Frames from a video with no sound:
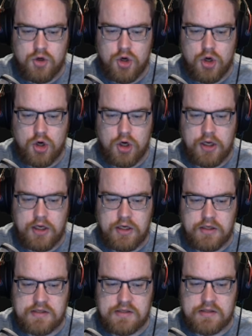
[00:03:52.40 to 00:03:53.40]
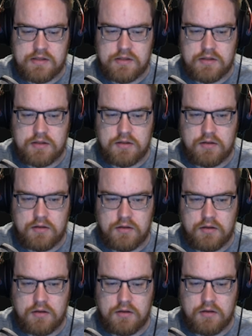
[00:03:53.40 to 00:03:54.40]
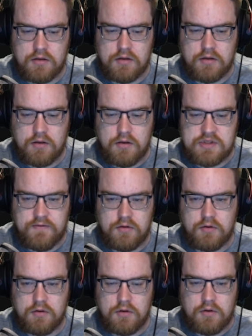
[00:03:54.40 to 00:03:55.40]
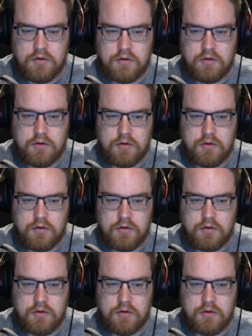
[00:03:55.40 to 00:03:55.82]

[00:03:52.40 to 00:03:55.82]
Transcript: Nice. It really is awesome.